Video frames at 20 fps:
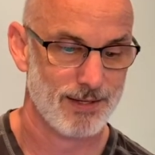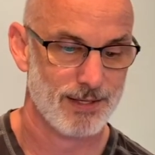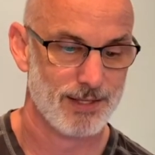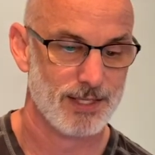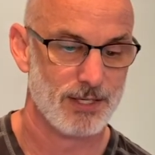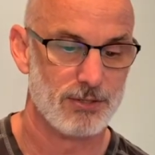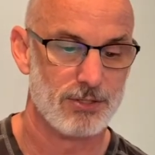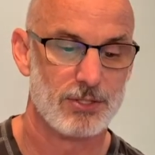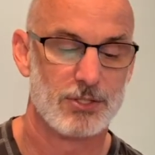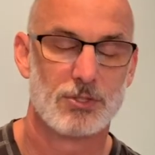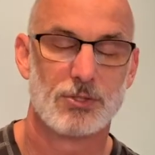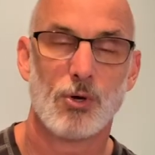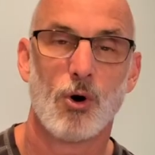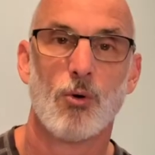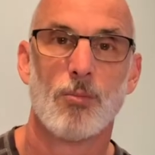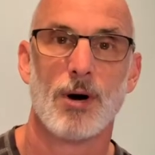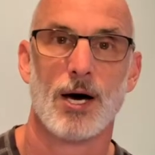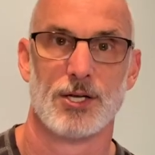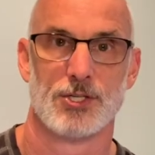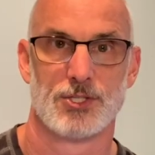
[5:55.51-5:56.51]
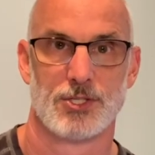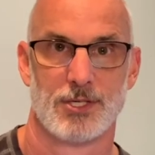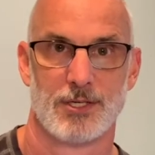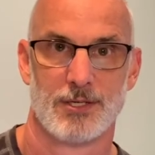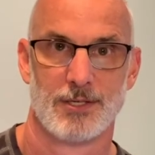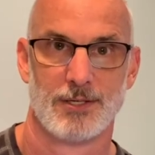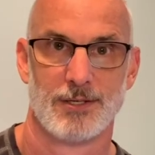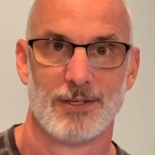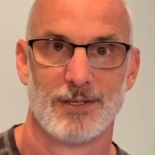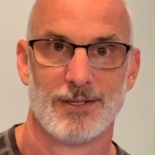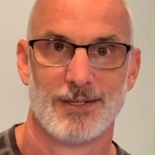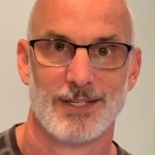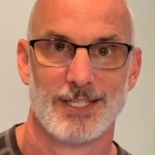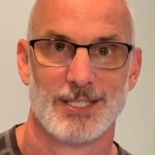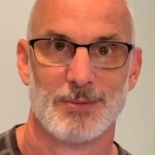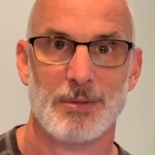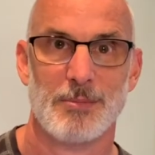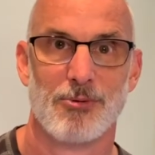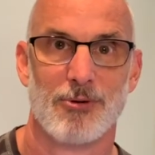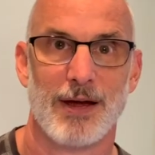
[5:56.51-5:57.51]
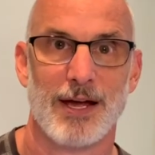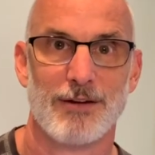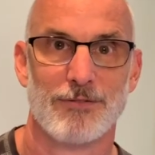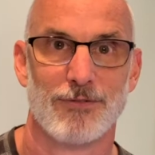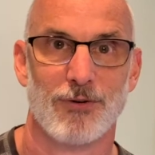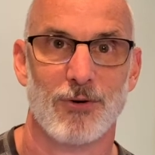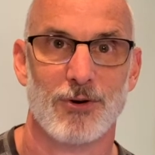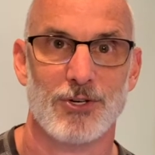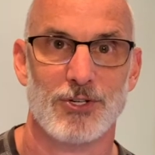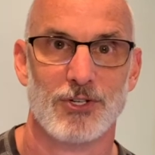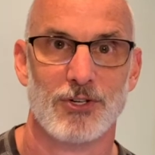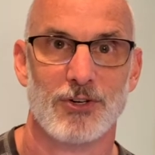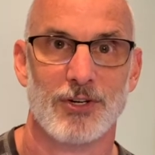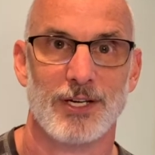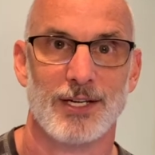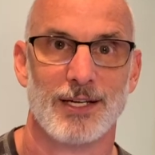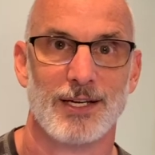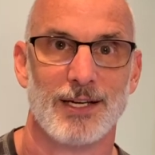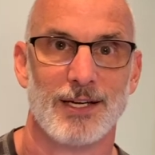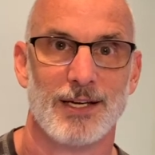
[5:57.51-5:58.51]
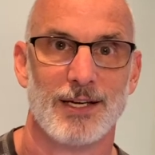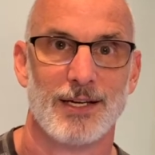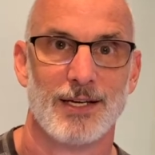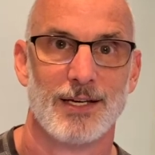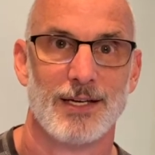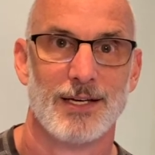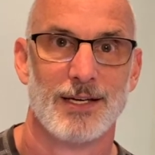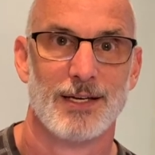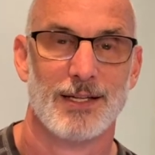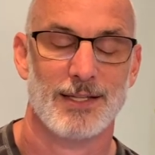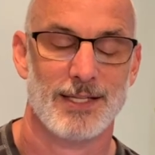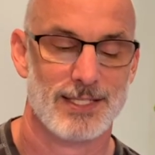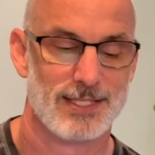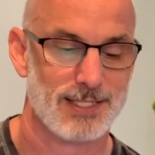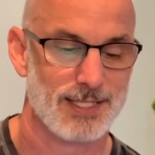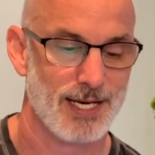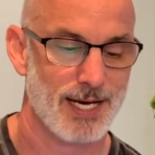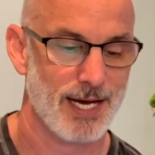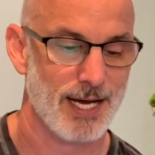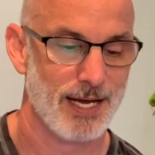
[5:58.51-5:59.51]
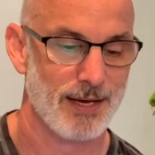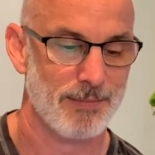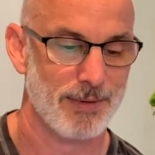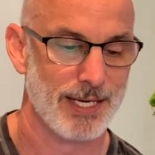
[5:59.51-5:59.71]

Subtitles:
There's so much to be praying for during this time.